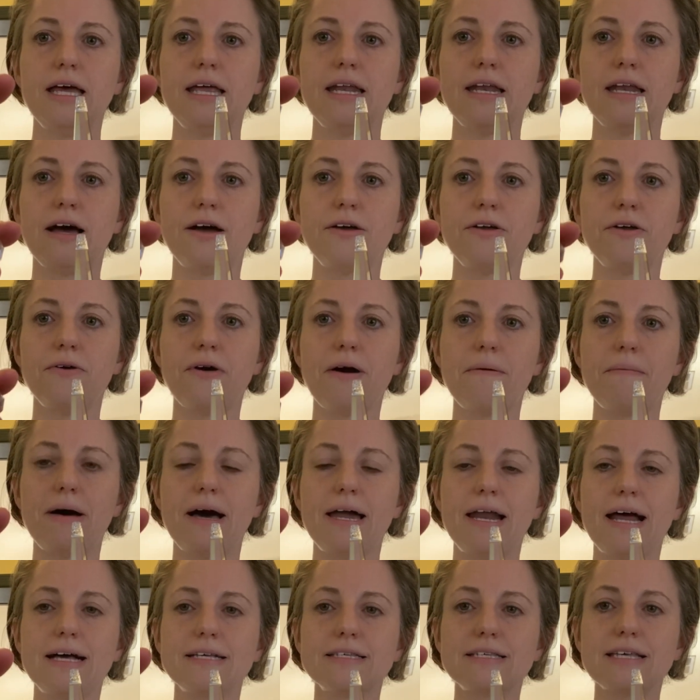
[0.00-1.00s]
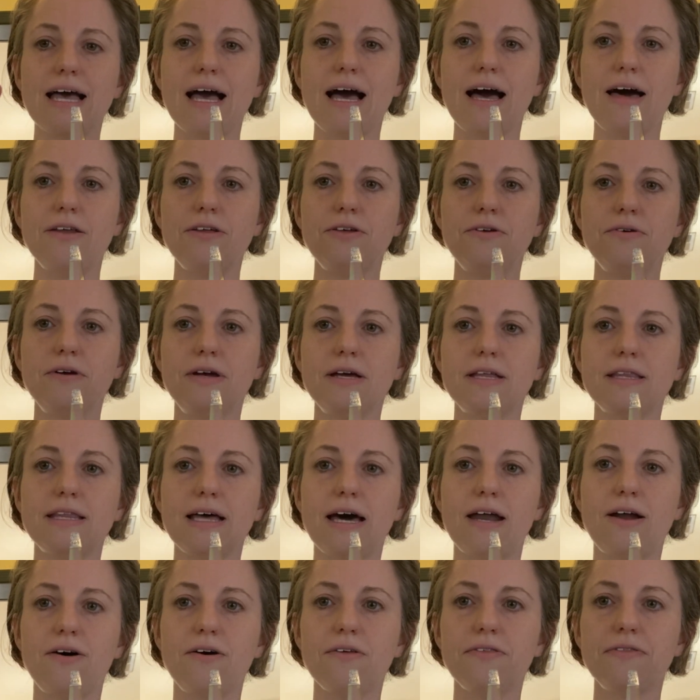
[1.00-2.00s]
Now, I might ask, how do you get
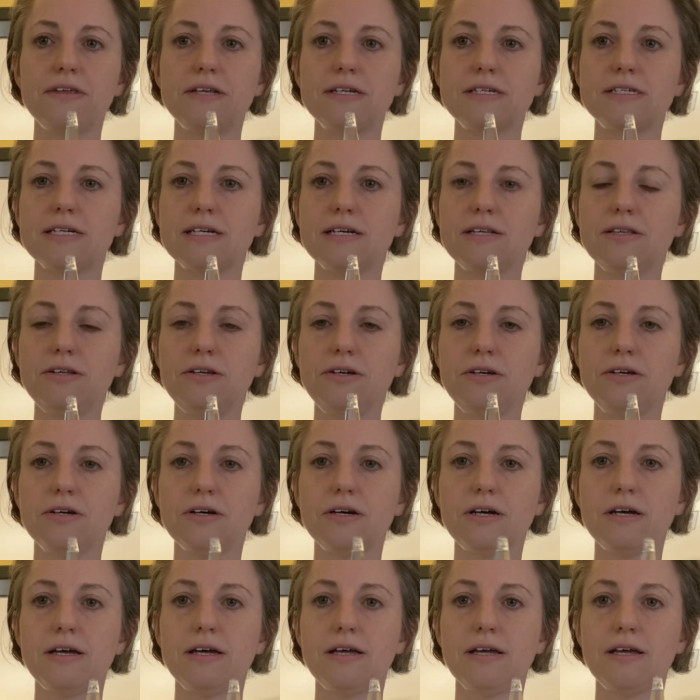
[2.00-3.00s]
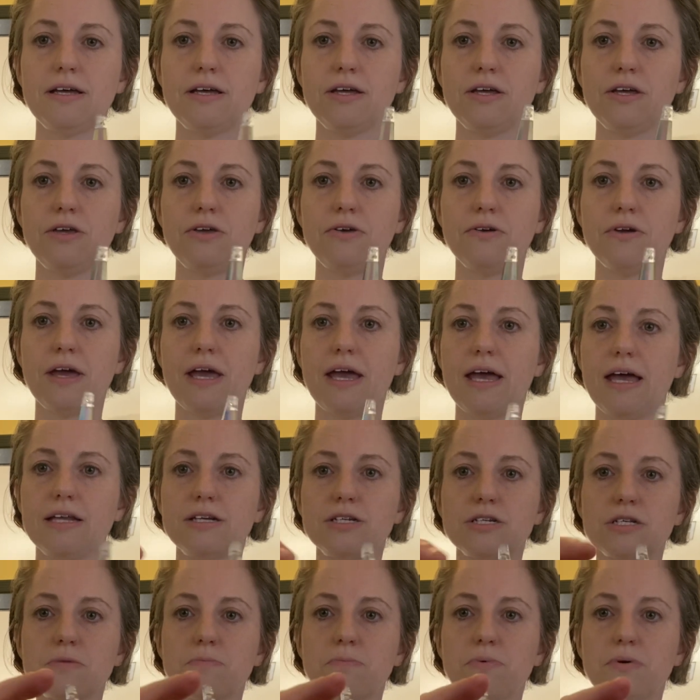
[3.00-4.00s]
that authentic look? You can't
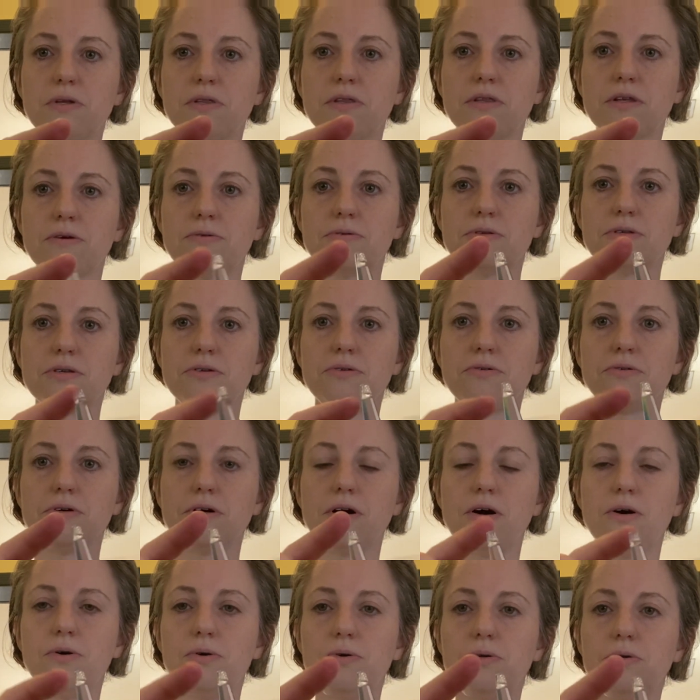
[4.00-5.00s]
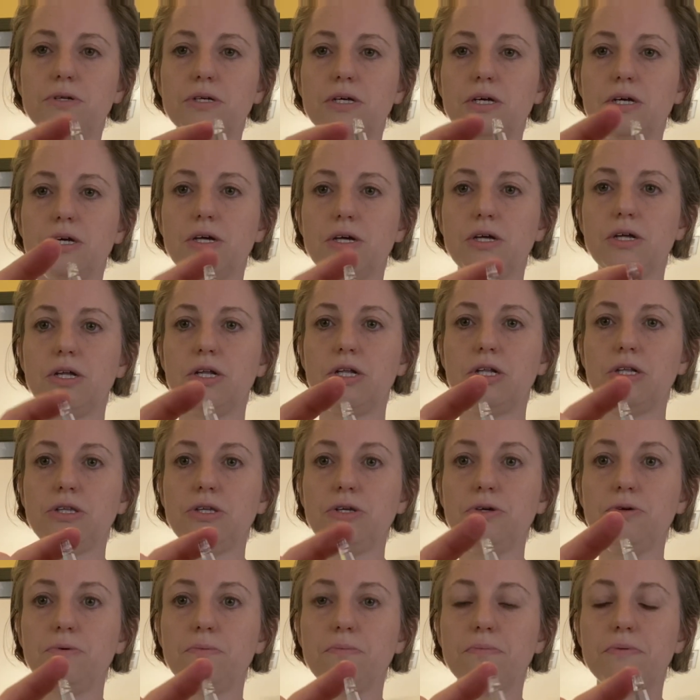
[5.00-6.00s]
just put those little gold
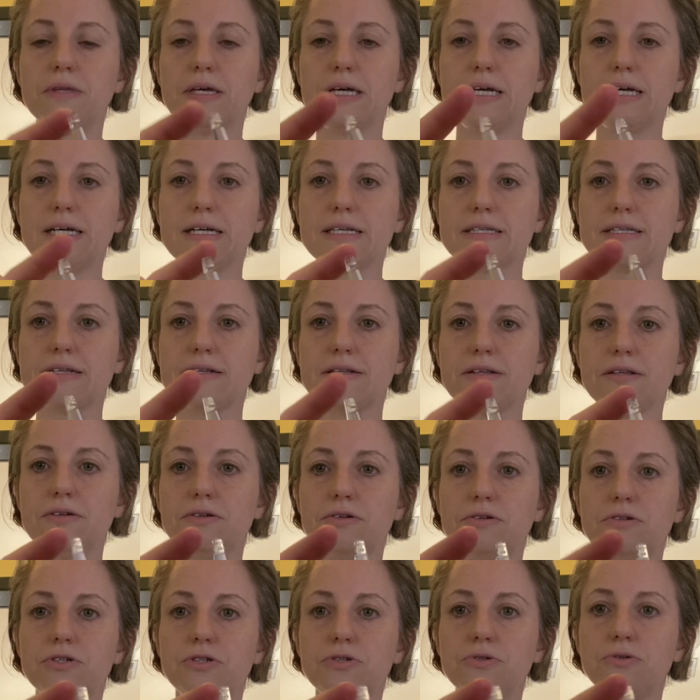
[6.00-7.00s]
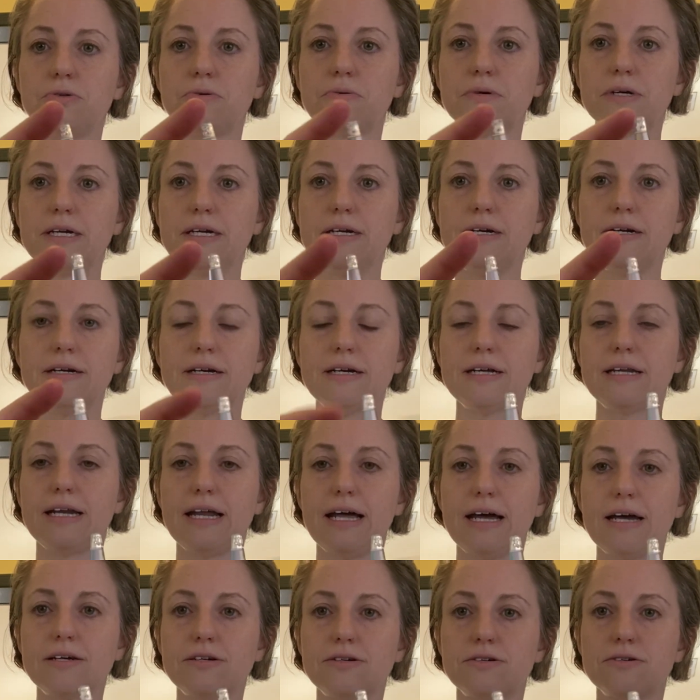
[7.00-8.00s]
loop things, little jewelry
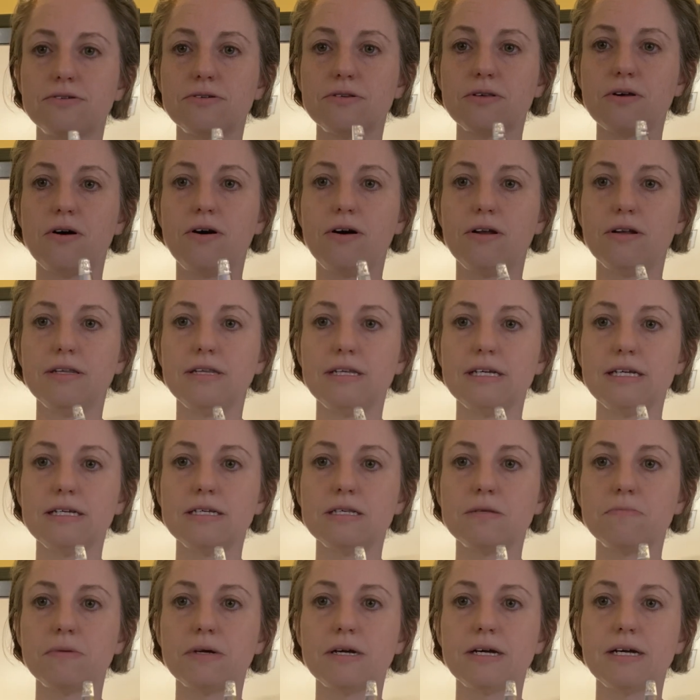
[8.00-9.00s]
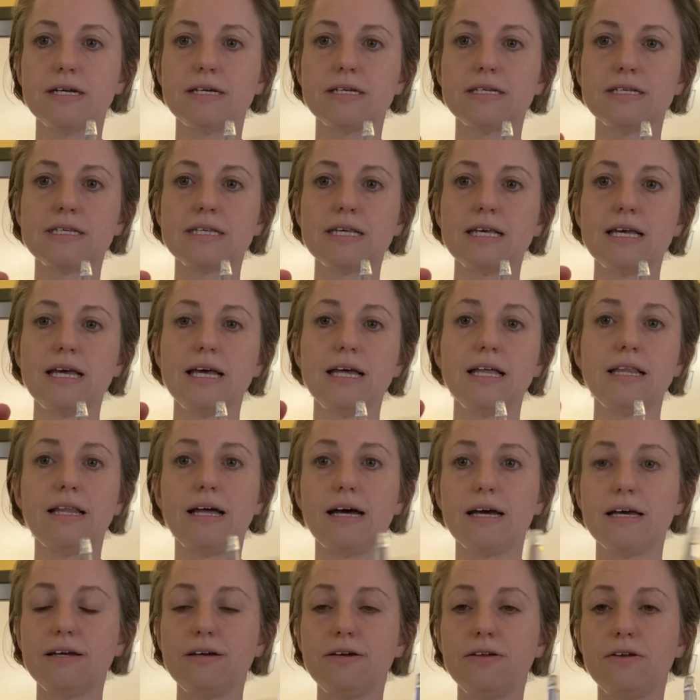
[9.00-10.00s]
connectors on these, because,
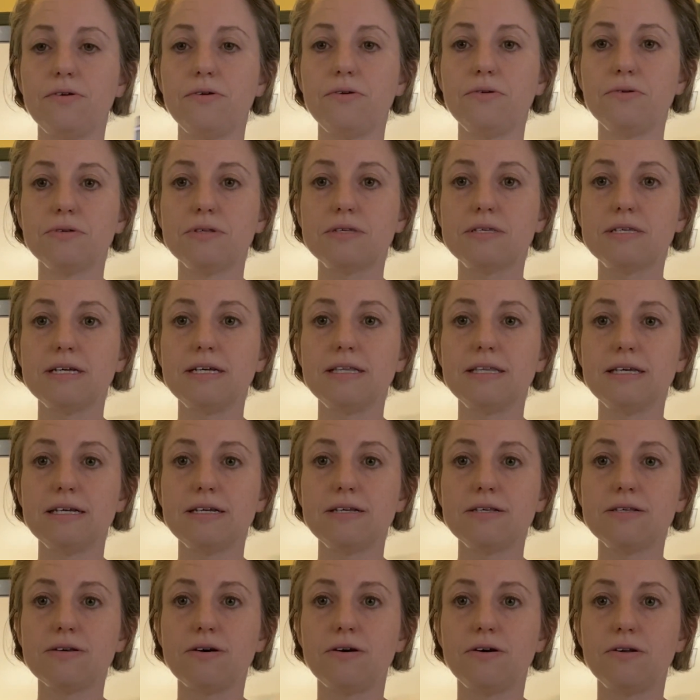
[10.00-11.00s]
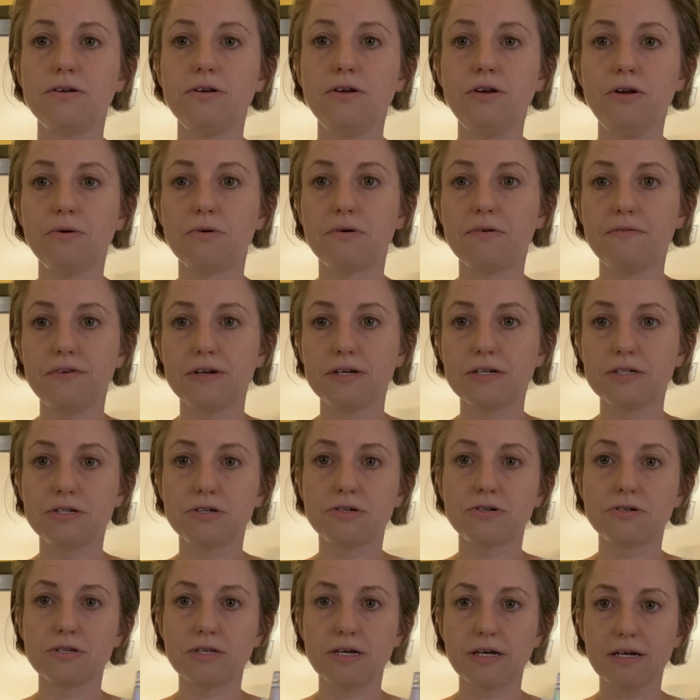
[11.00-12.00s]
like, you'll see these on newer
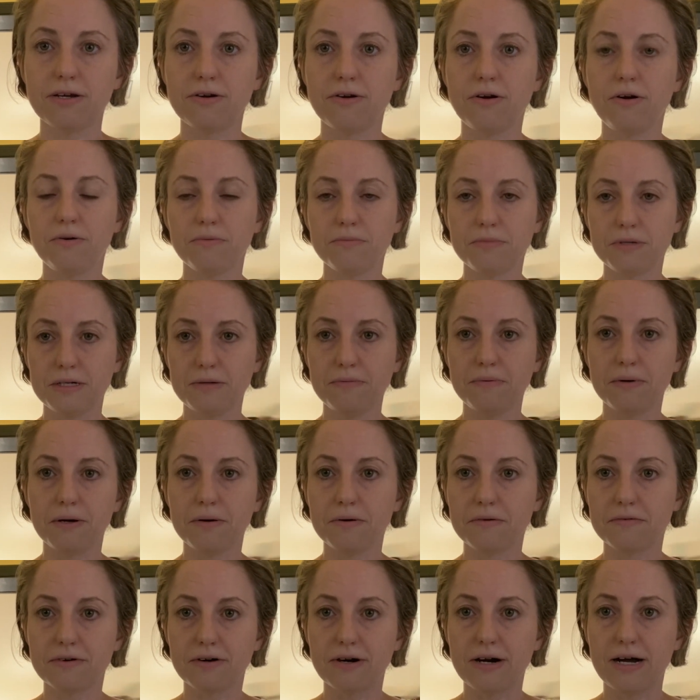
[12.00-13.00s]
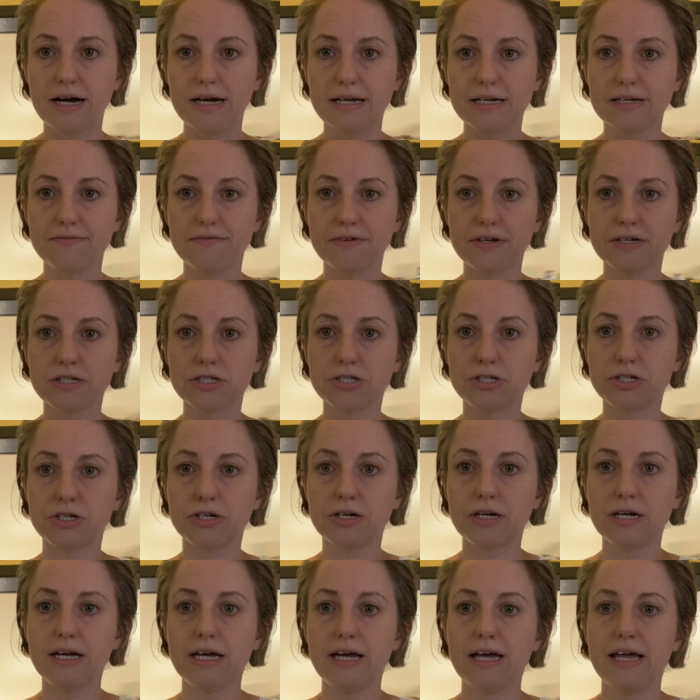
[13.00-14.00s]
fixtures like your Home Depot variety
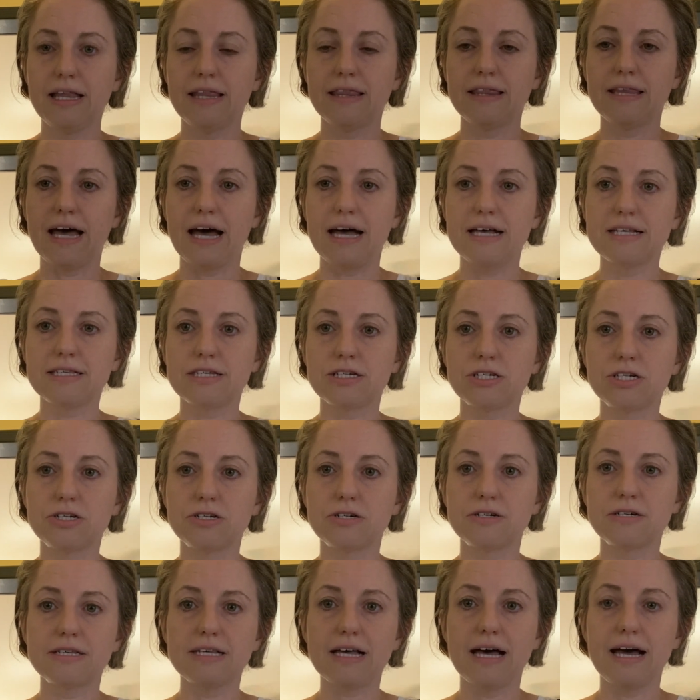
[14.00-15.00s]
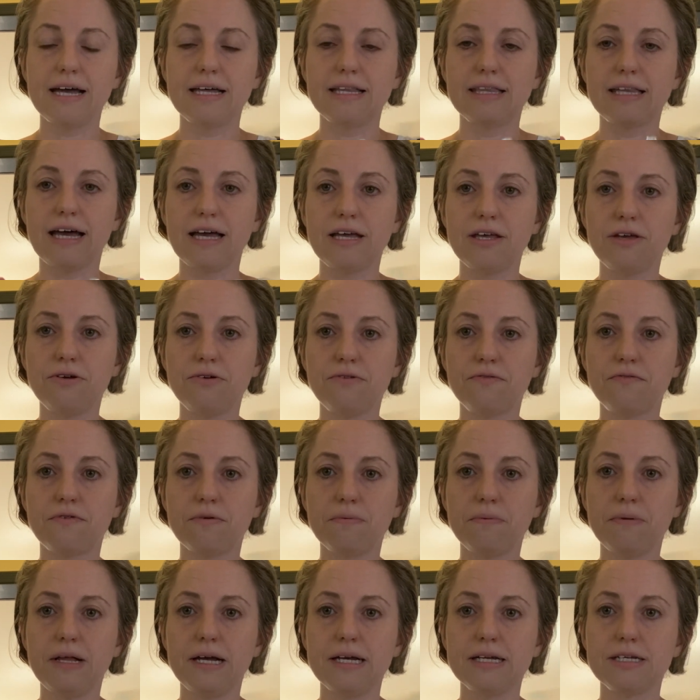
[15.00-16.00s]
fixture. That's a sure sign that you've
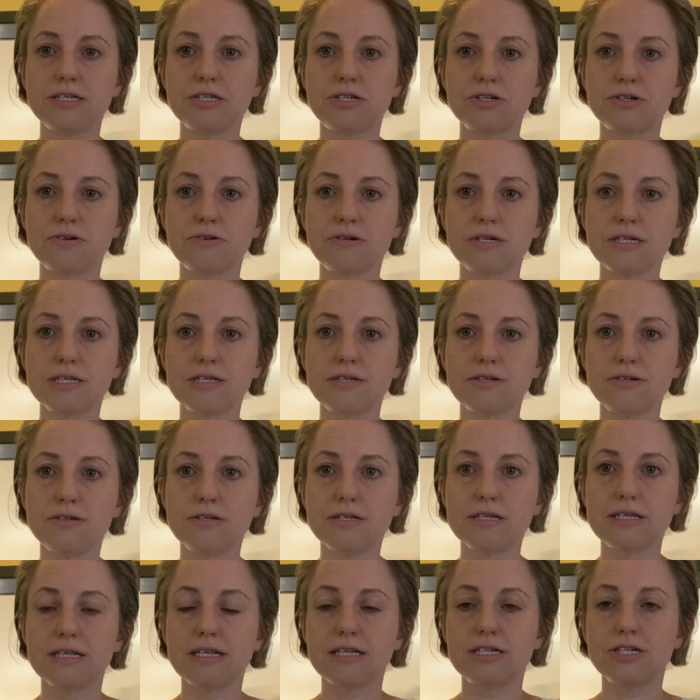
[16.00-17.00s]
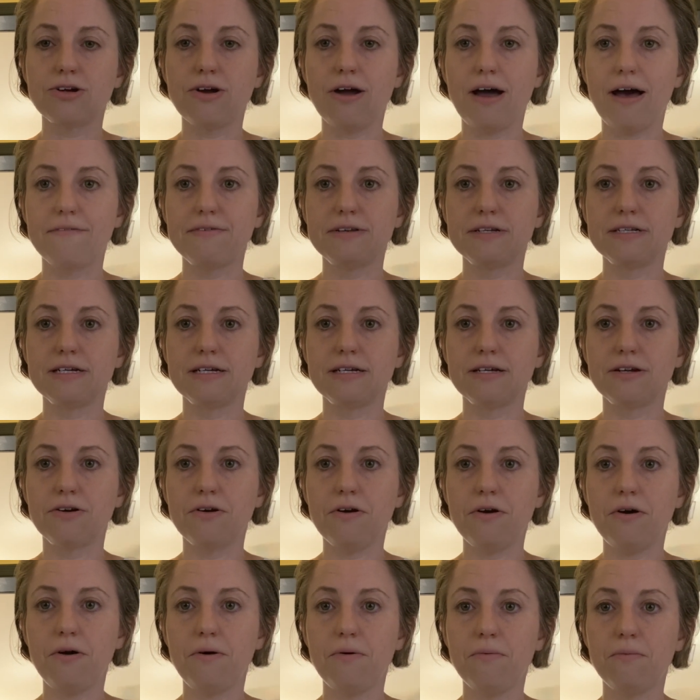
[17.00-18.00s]
replaced your crystals and that you haven't done your
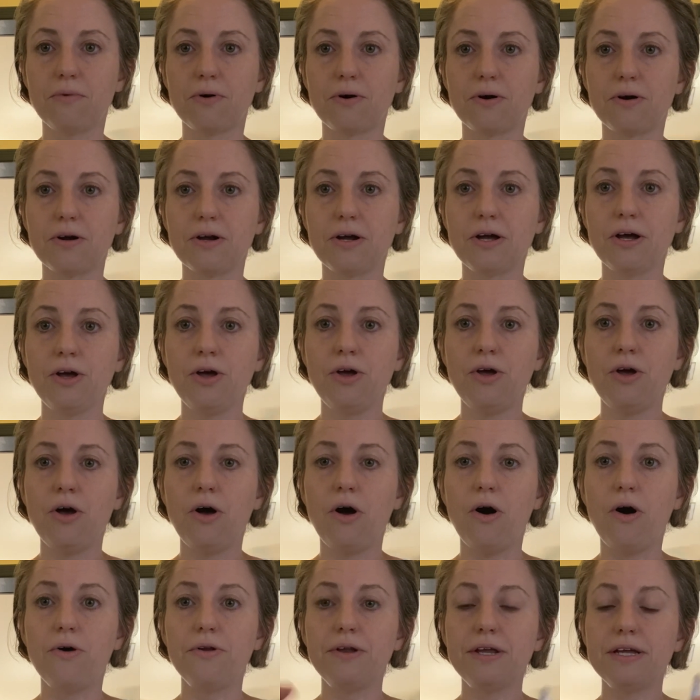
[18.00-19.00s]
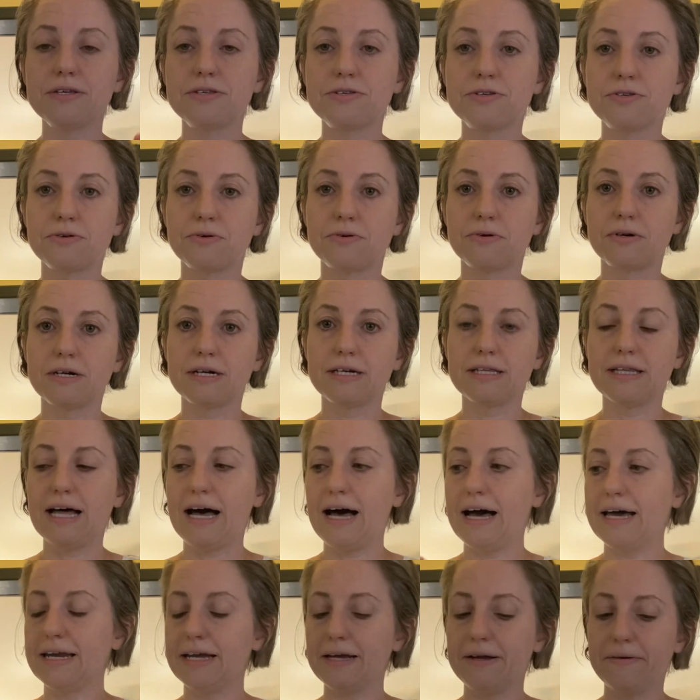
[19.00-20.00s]
homework on historic
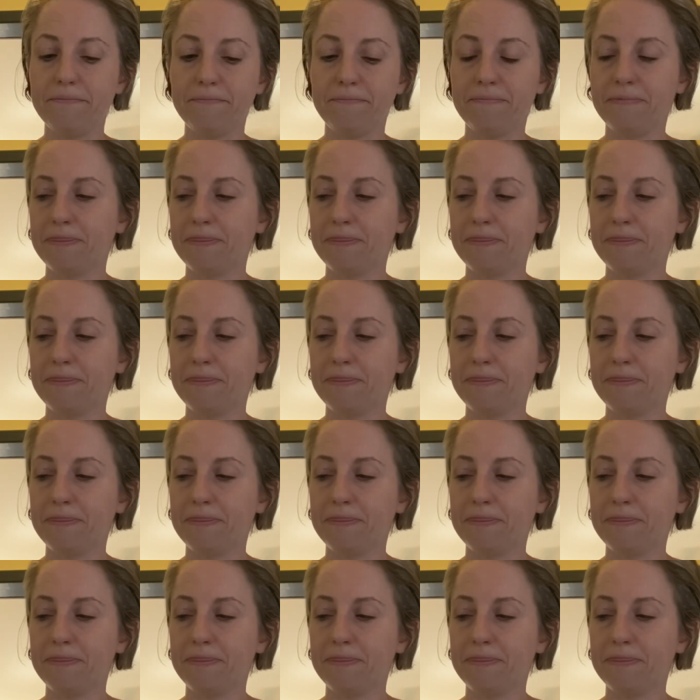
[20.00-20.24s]
lighting.